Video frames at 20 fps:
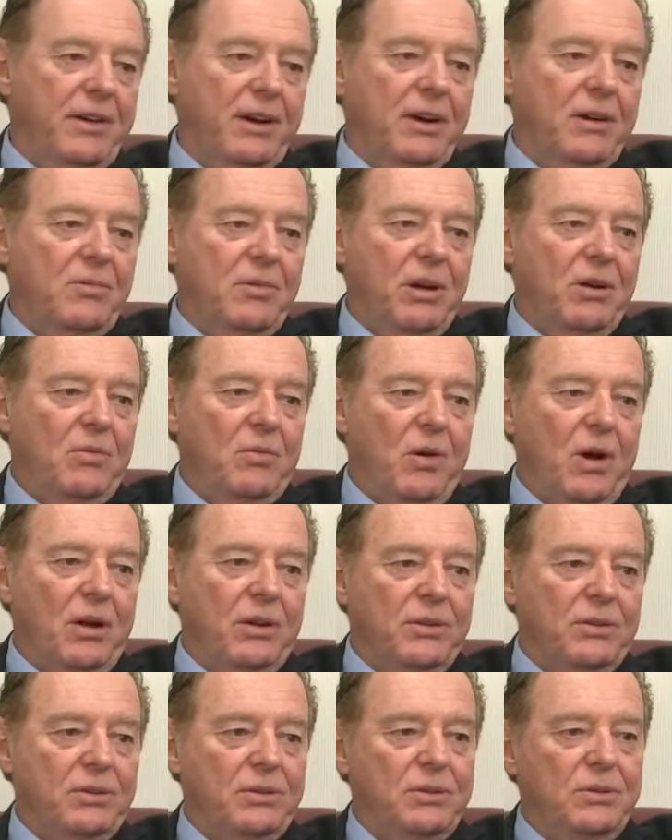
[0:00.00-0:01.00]
very well
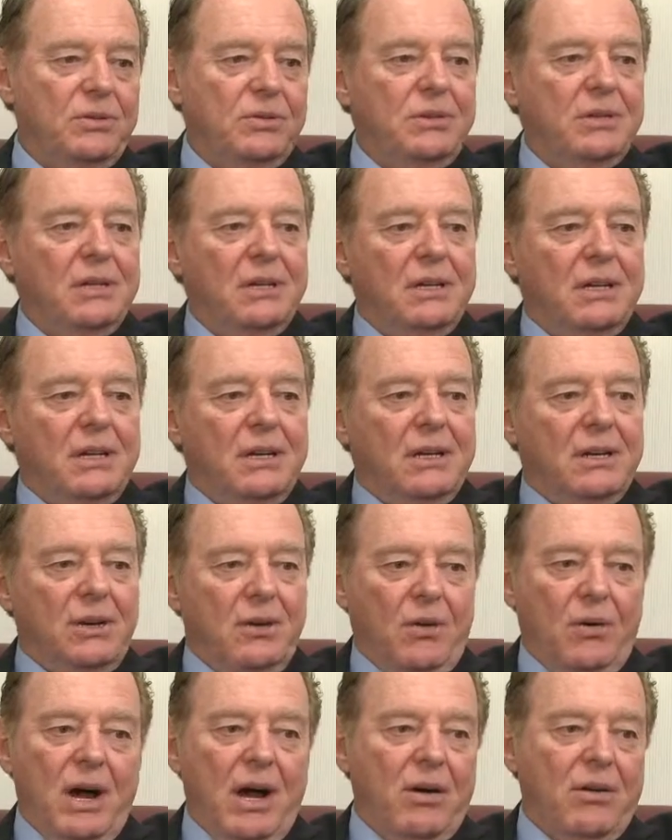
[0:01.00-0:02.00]
want to
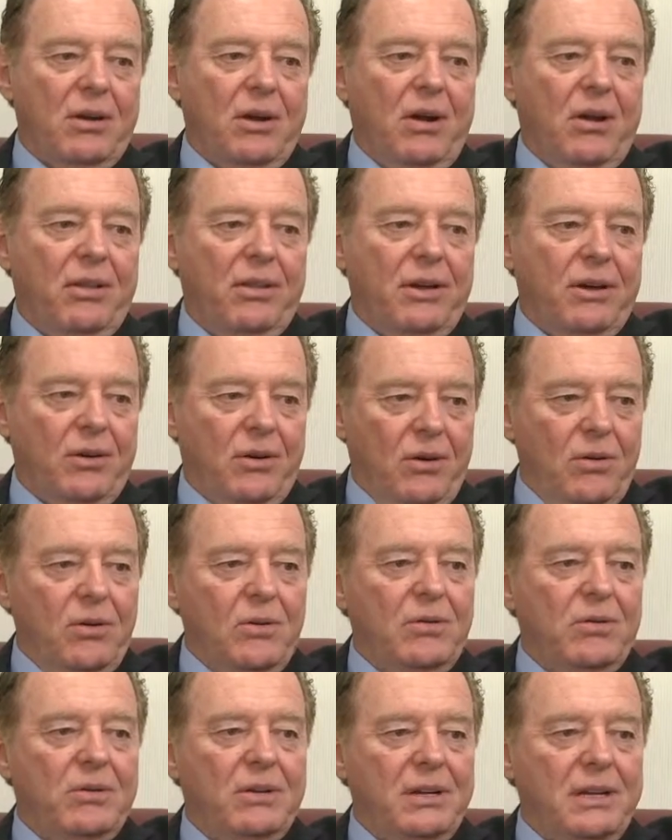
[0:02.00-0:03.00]
go out on their
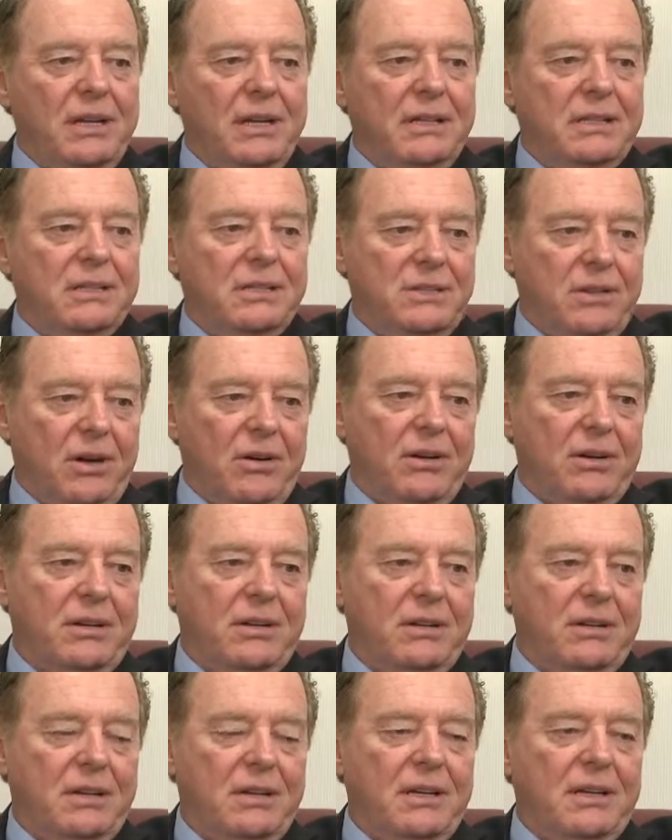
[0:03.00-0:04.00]
own and start
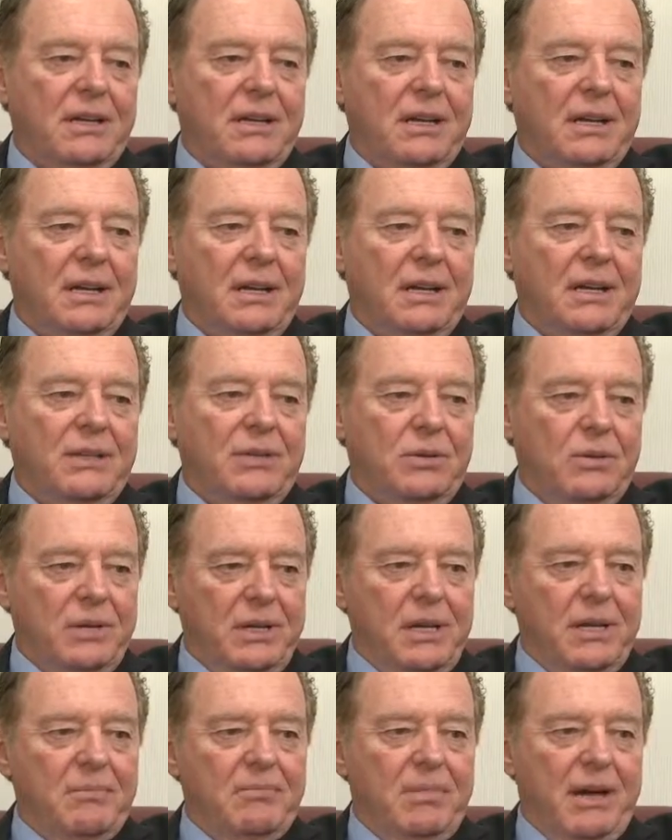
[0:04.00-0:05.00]

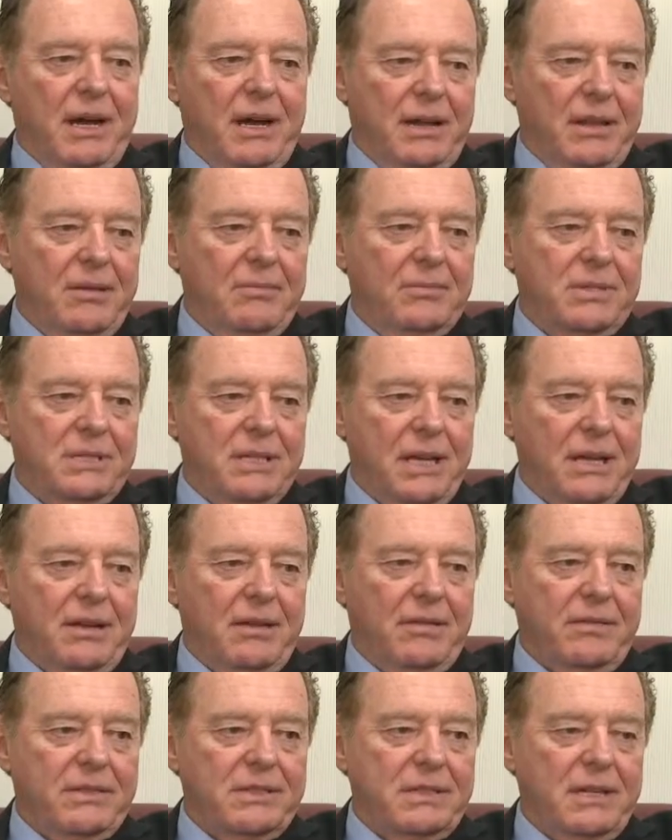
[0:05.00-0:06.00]
doing it by
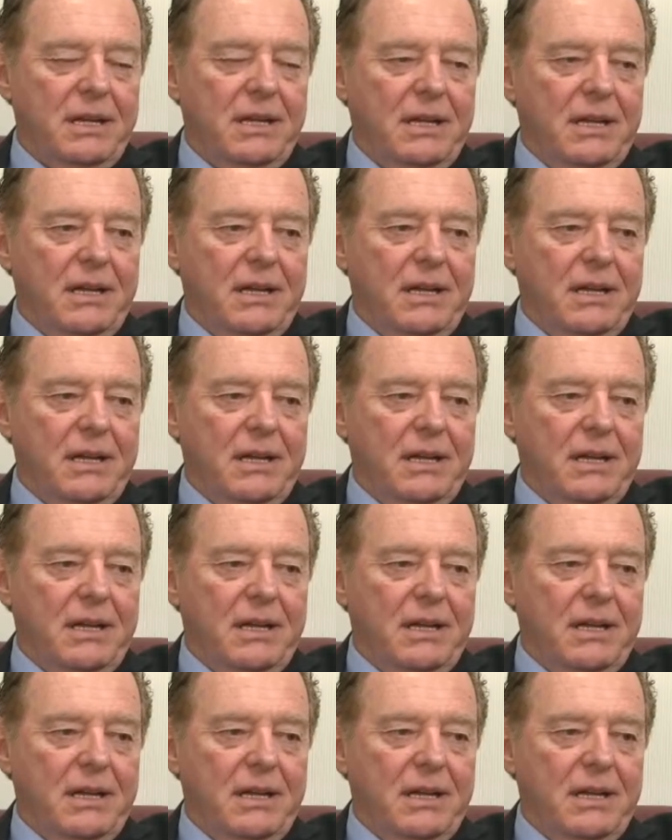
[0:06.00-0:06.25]
themselves.